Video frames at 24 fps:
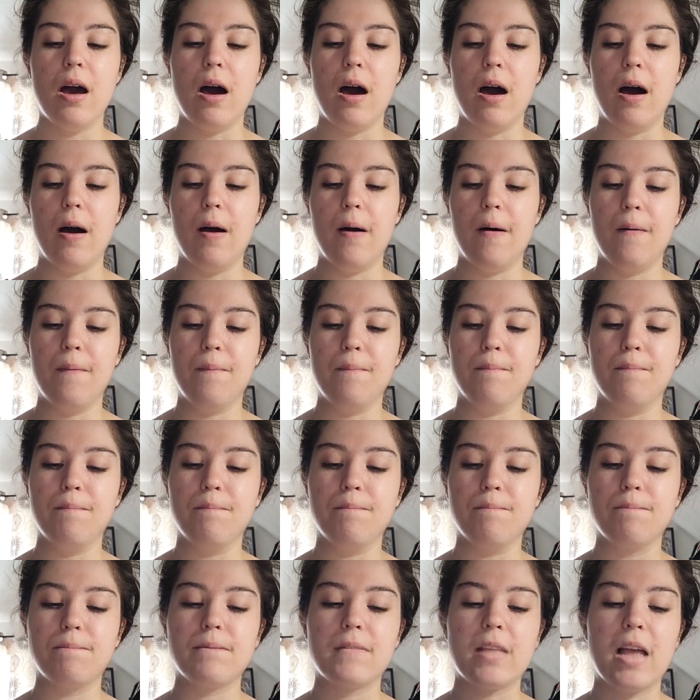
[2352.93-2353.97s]

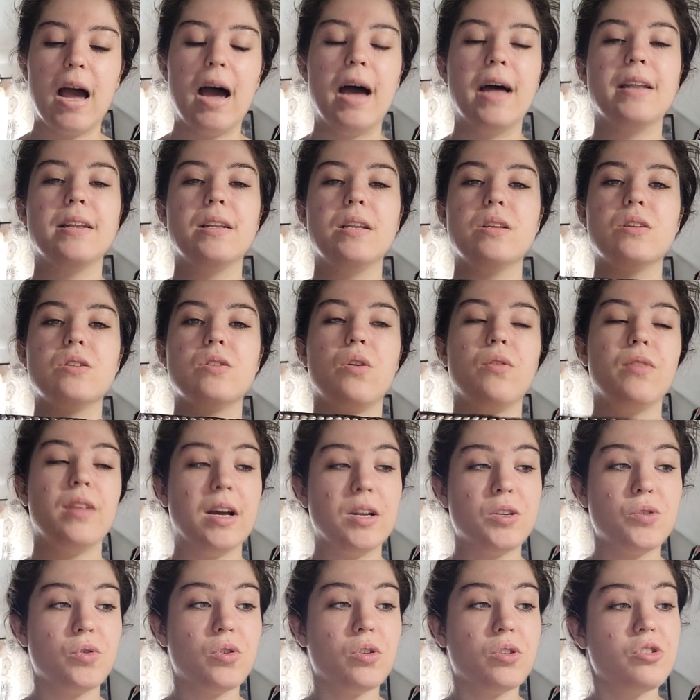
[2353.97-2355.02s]
and on the
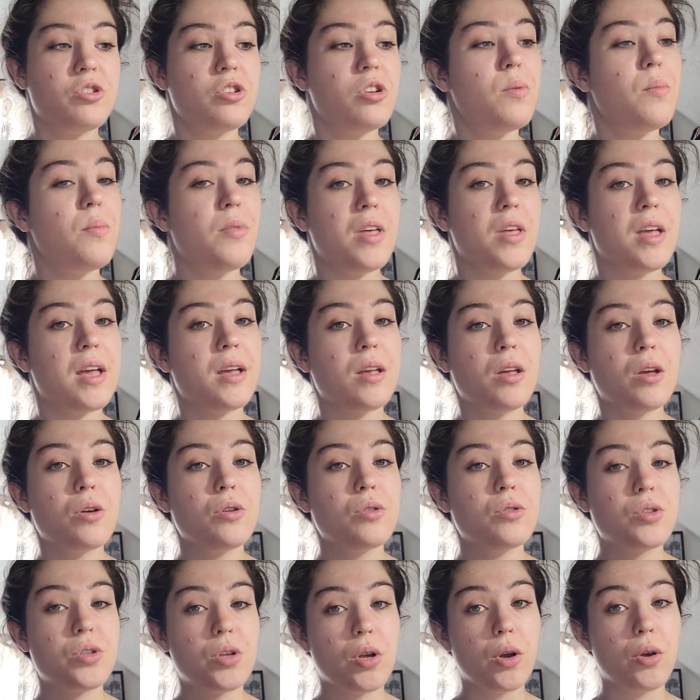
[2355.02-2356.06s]
actual costume they
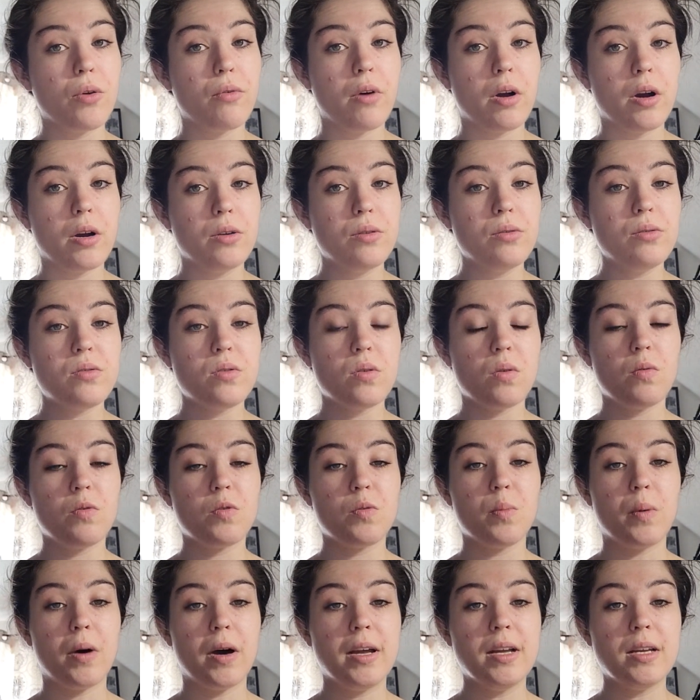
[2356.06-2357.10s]
use 2 rows of
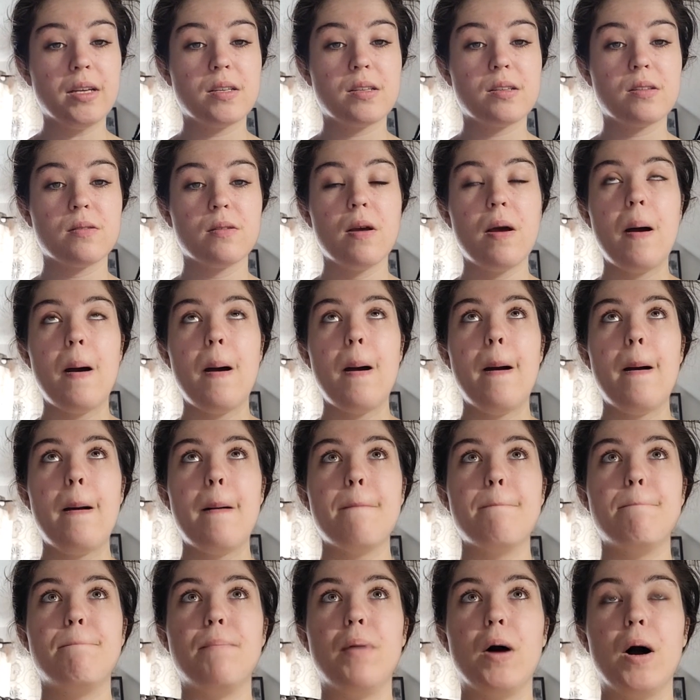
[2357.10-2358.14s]
spikes,
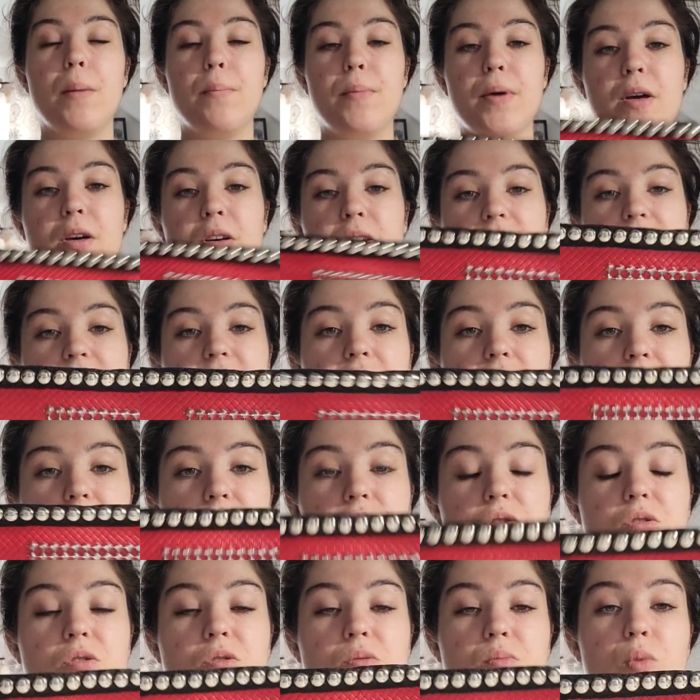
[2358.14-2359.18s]
but because these
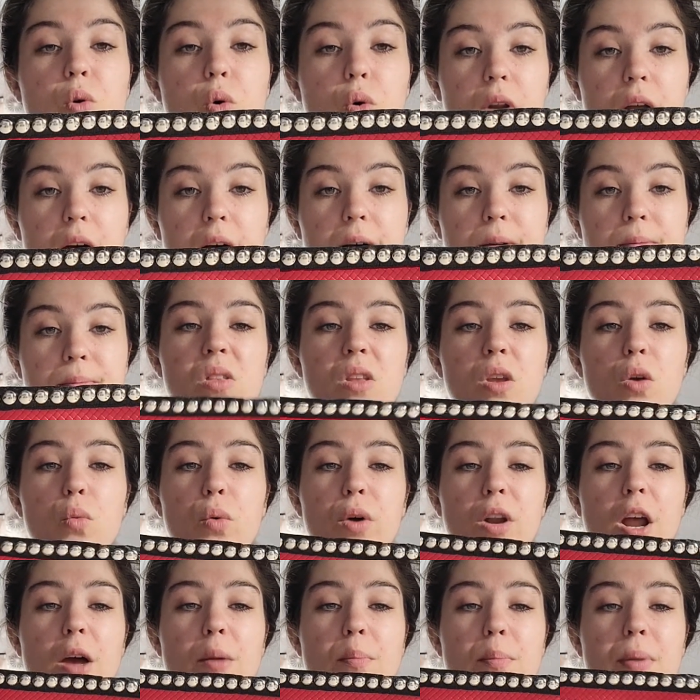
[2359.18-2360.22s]
are smaller,
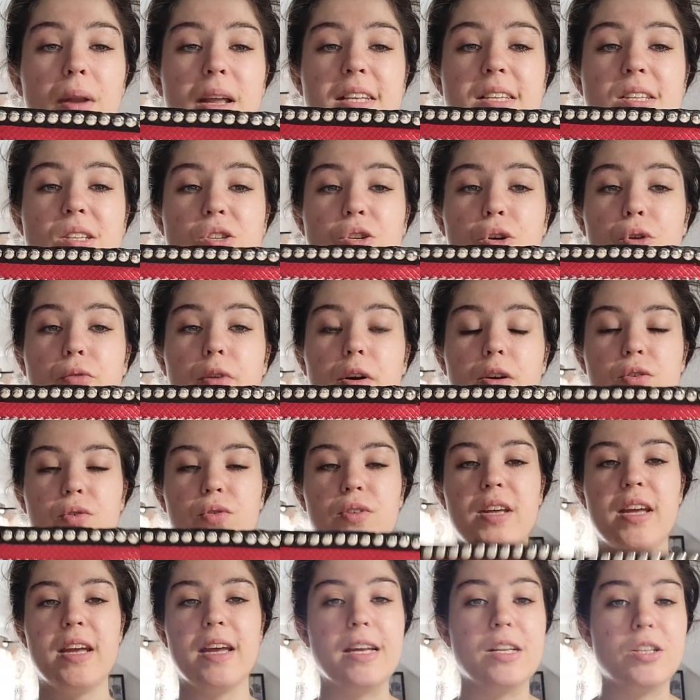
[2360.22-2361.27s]
when I placed 2 rows on
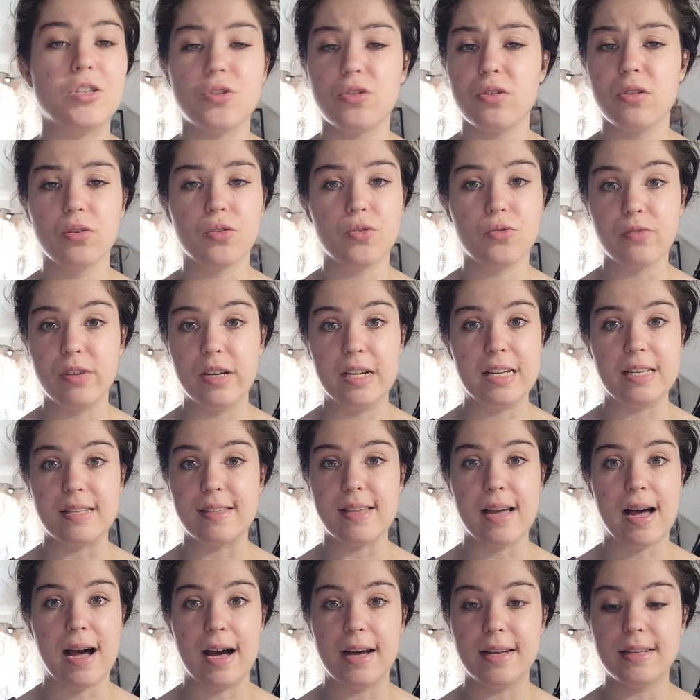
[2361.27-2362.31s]
here it just looks really
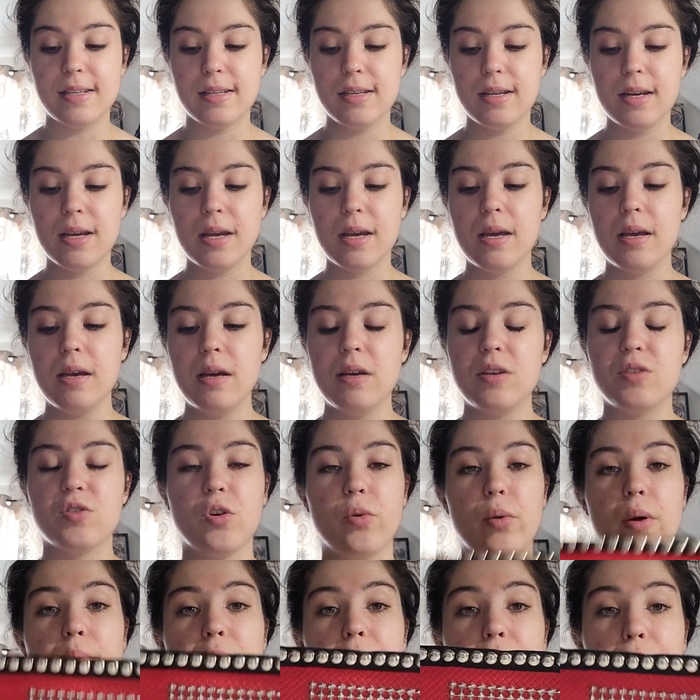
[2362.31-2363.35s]
sad. So I
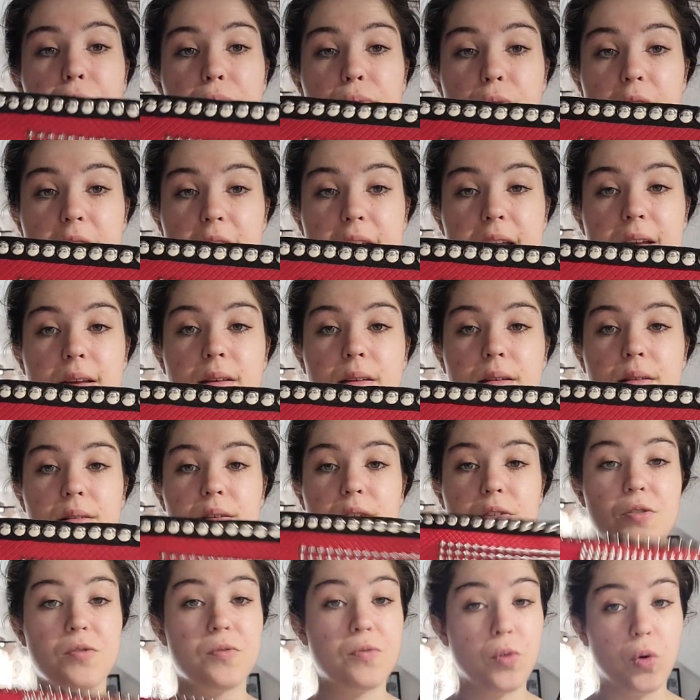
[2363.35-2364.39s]
went with 3
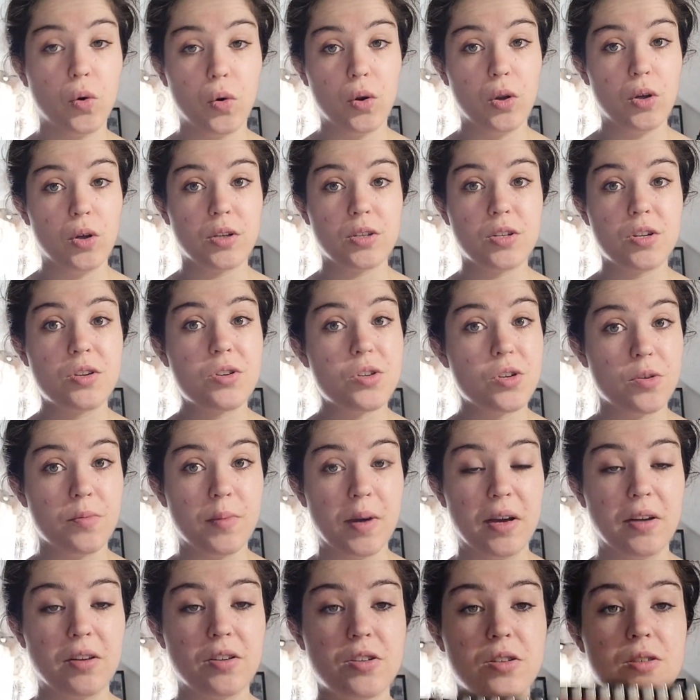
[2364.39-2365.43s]
because 4 looked too
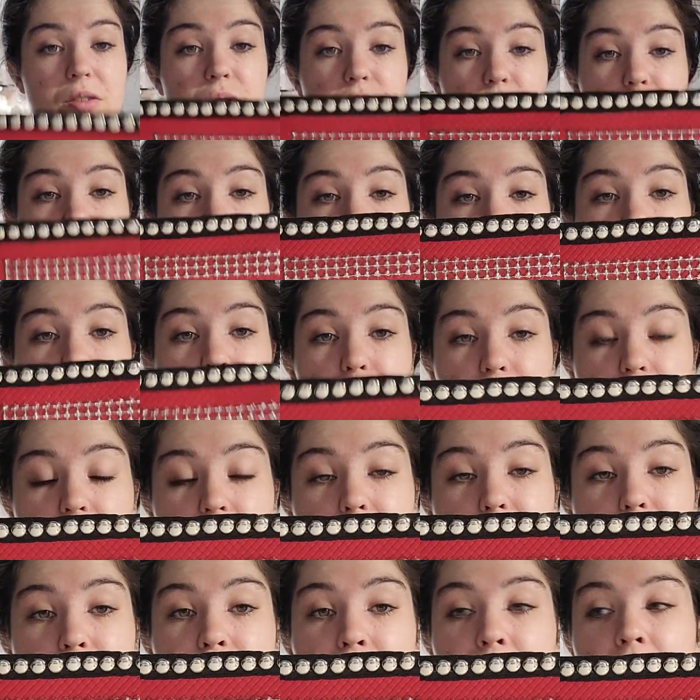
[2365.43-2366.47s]
much, so I went with 3.